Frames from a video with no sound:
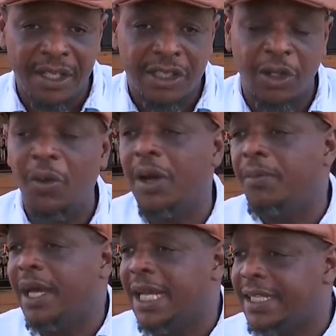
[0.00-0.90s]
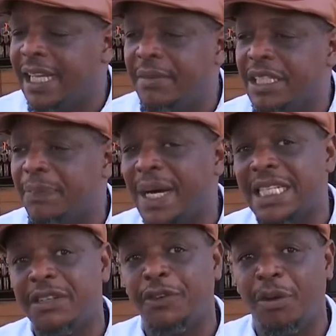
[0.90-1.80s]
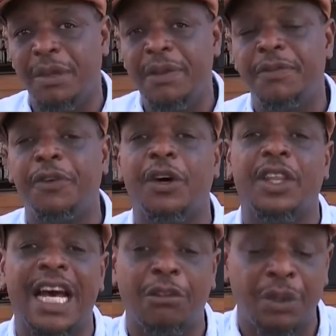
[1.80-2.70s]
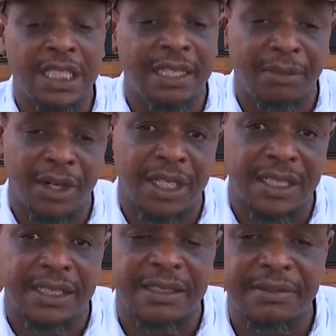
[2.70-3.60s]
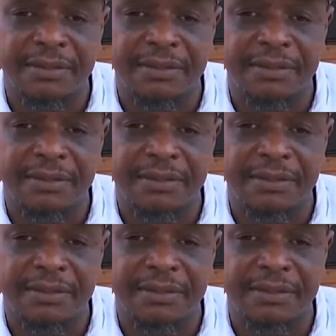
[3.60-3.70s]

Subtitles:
So entertainment is a passion for me for that reason, among others.